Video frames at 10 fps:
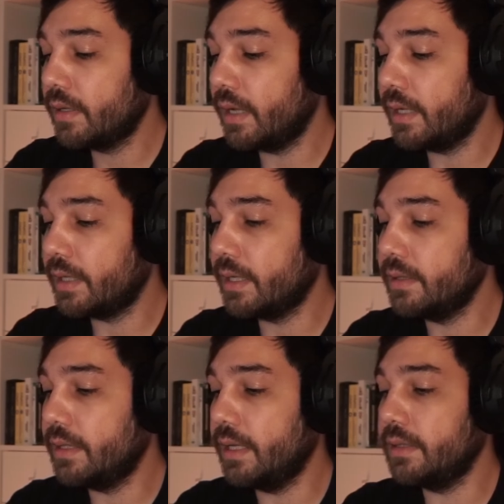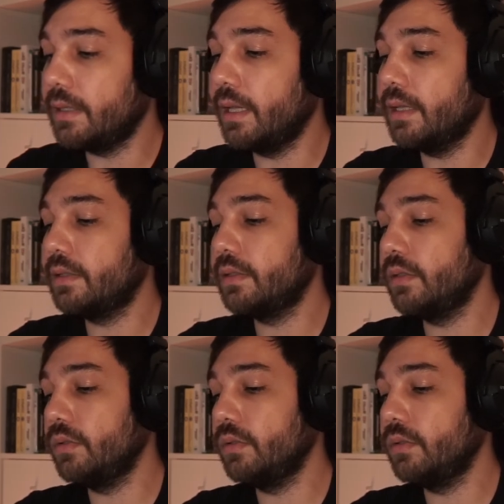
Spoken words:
I can then get a